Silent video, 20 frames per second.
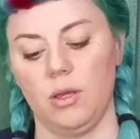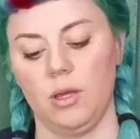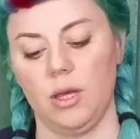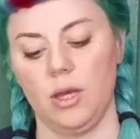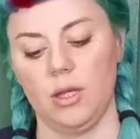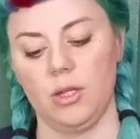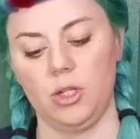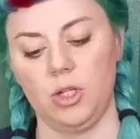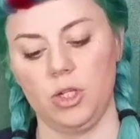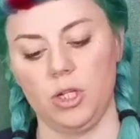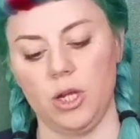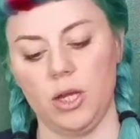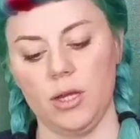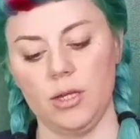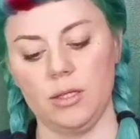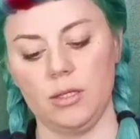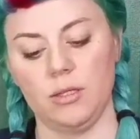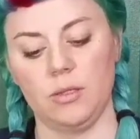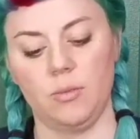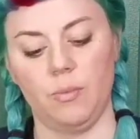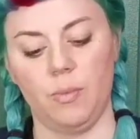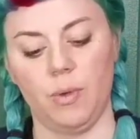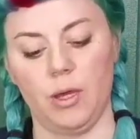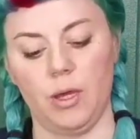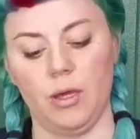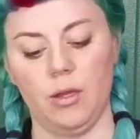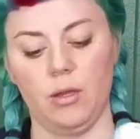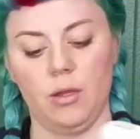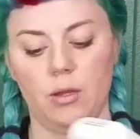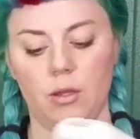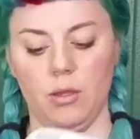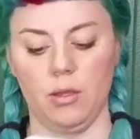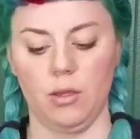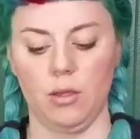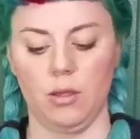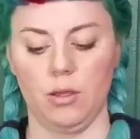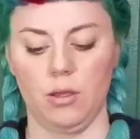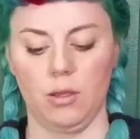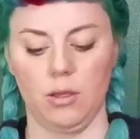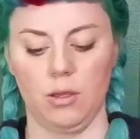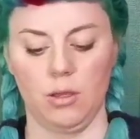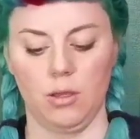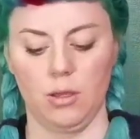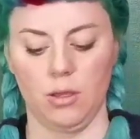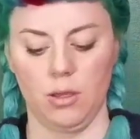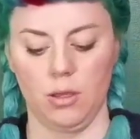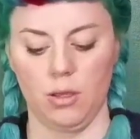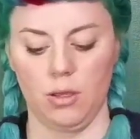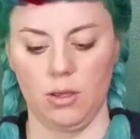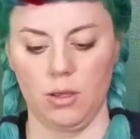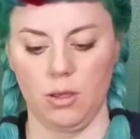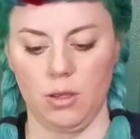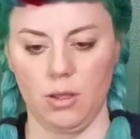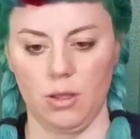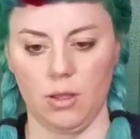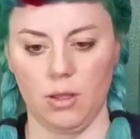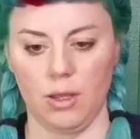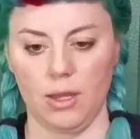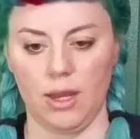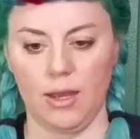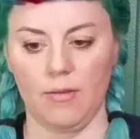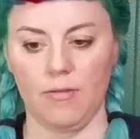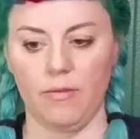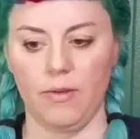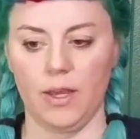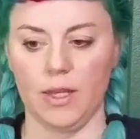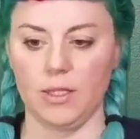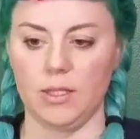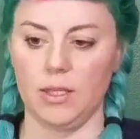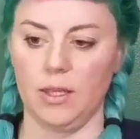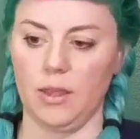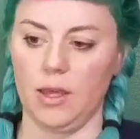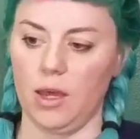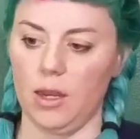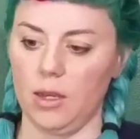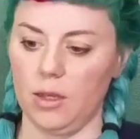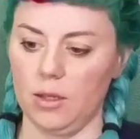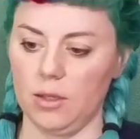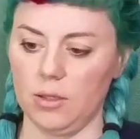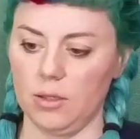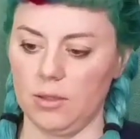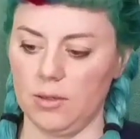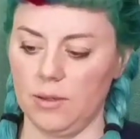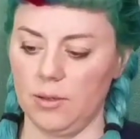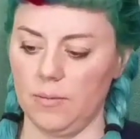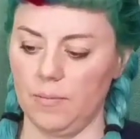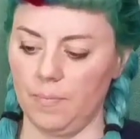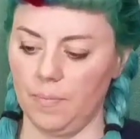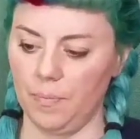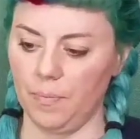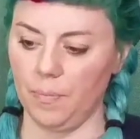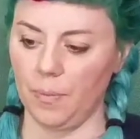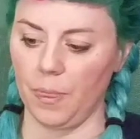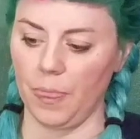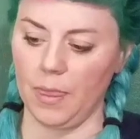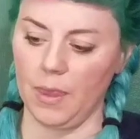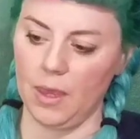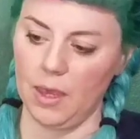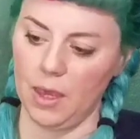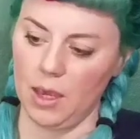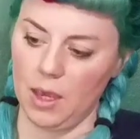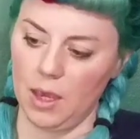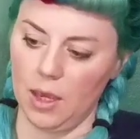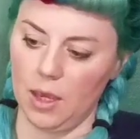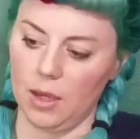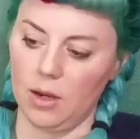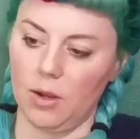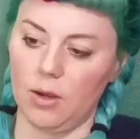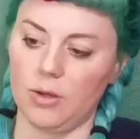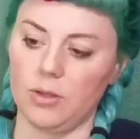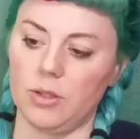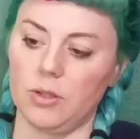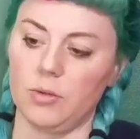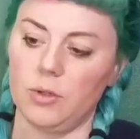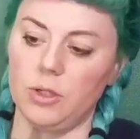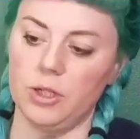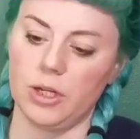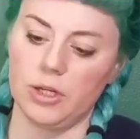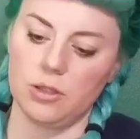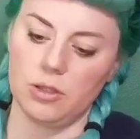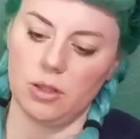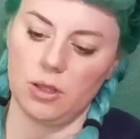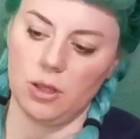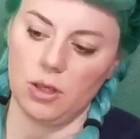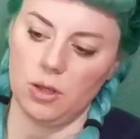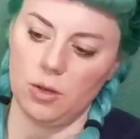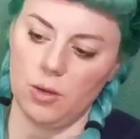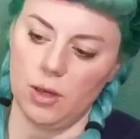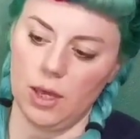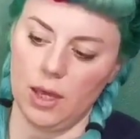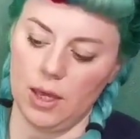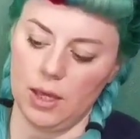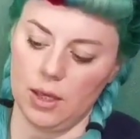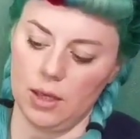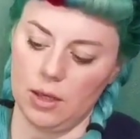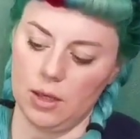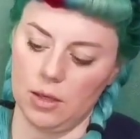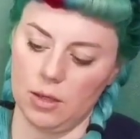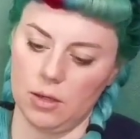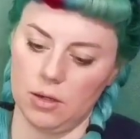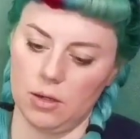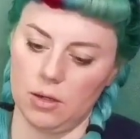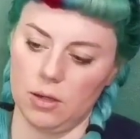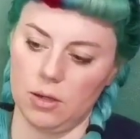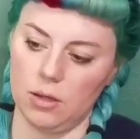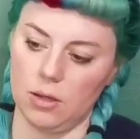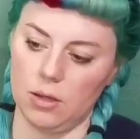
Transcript: adjust, but look at how fancy that is. It also adjusts so that you can